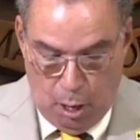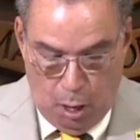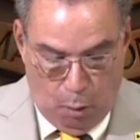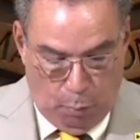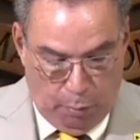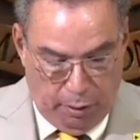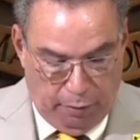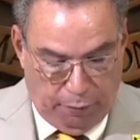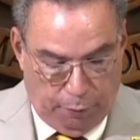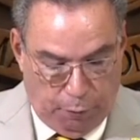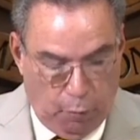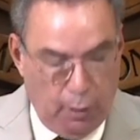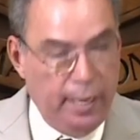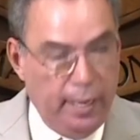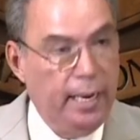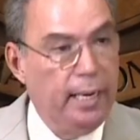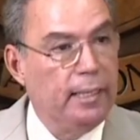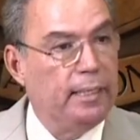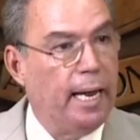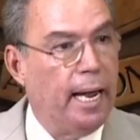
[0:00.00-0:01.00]
We
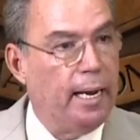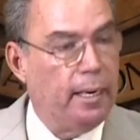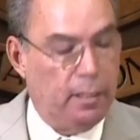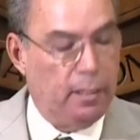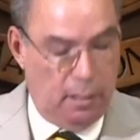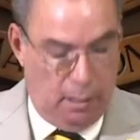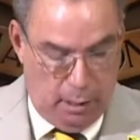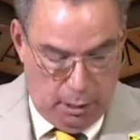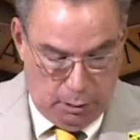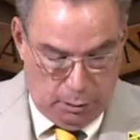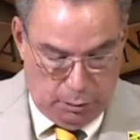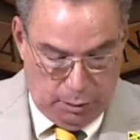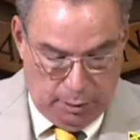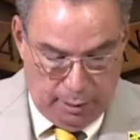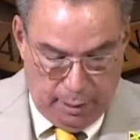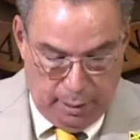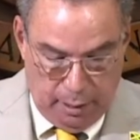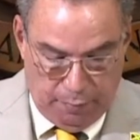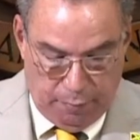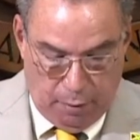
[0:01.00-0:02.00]
fully intend to
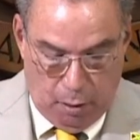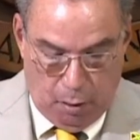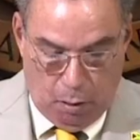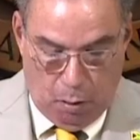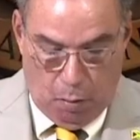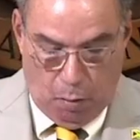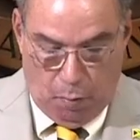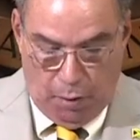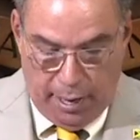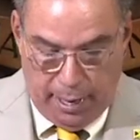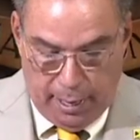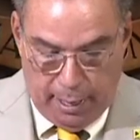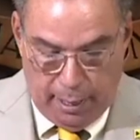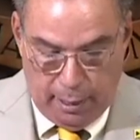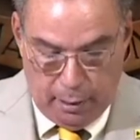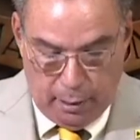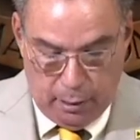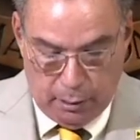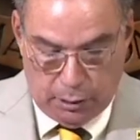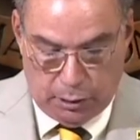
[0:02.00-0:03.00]
deliver
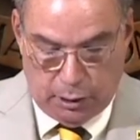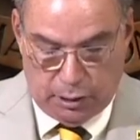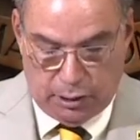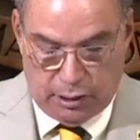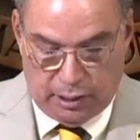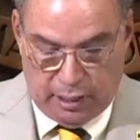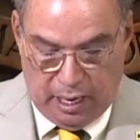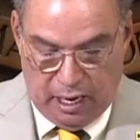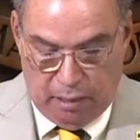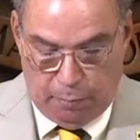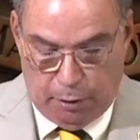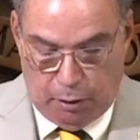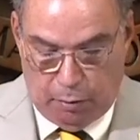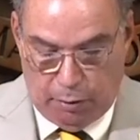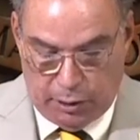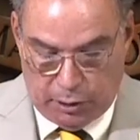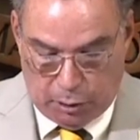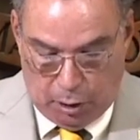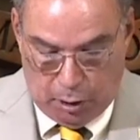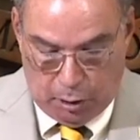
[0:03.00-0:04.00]
real, sustainable
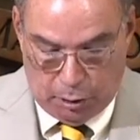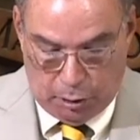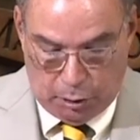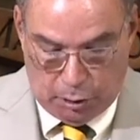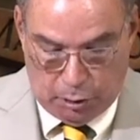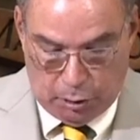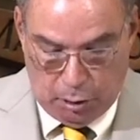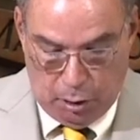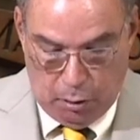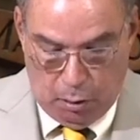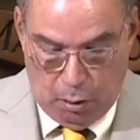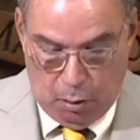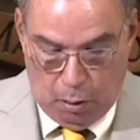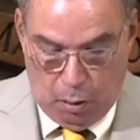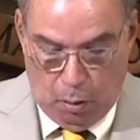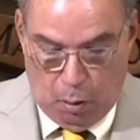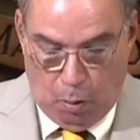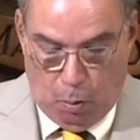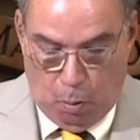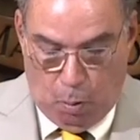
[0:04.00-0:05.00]
results
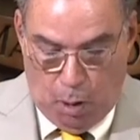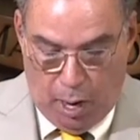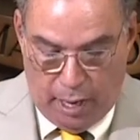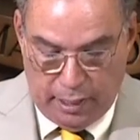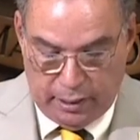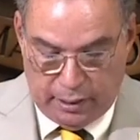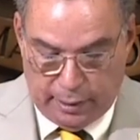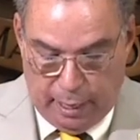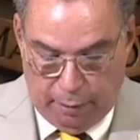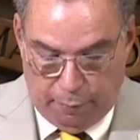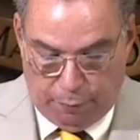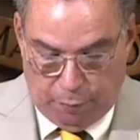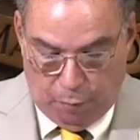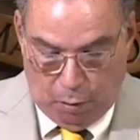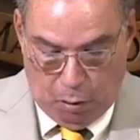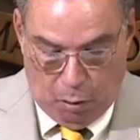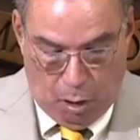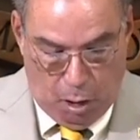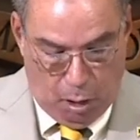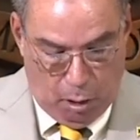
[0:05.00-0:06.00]
once and
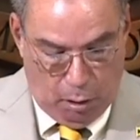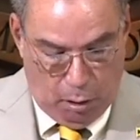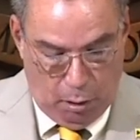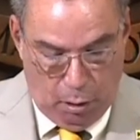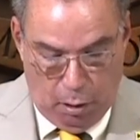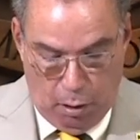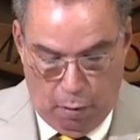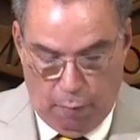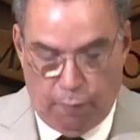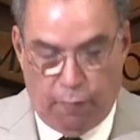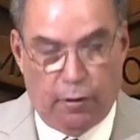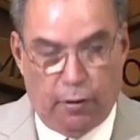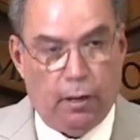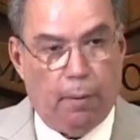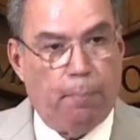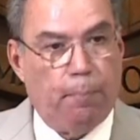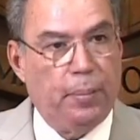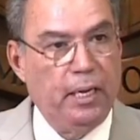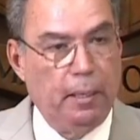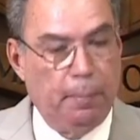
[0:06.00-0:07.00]
for all for the
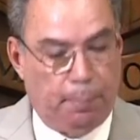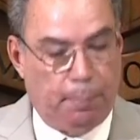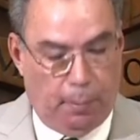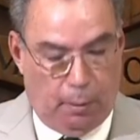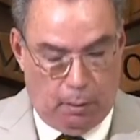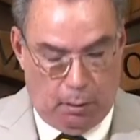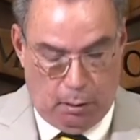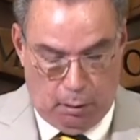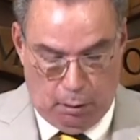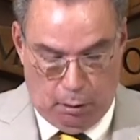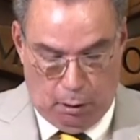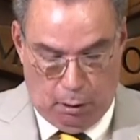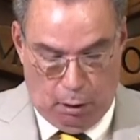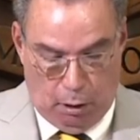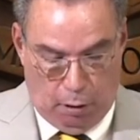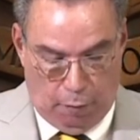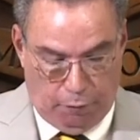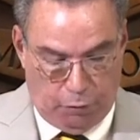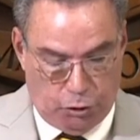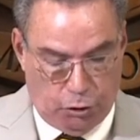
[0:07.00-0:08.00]
people
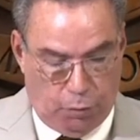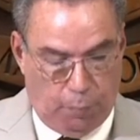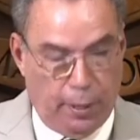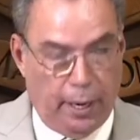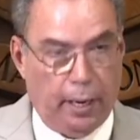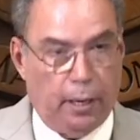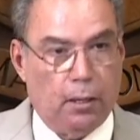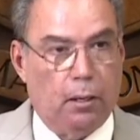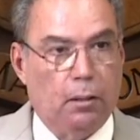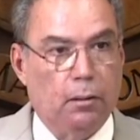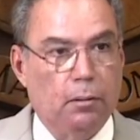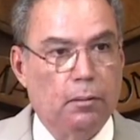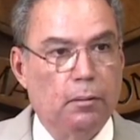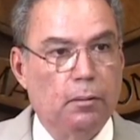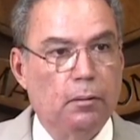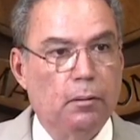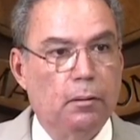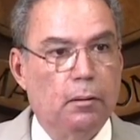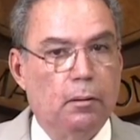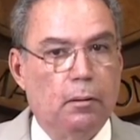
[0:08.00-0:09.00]
of Jamaica.
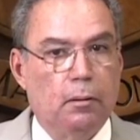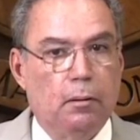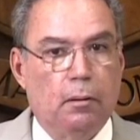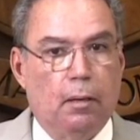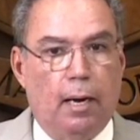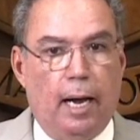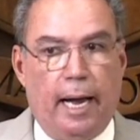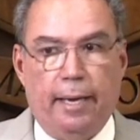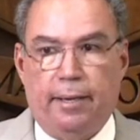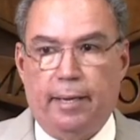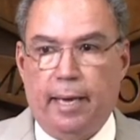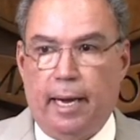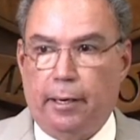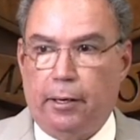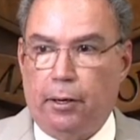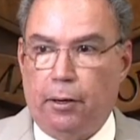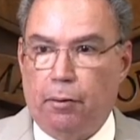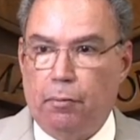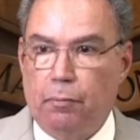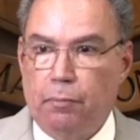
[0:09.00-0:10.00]
I
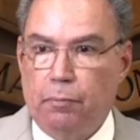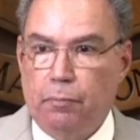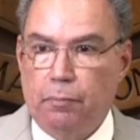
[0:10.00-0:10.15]
thank you.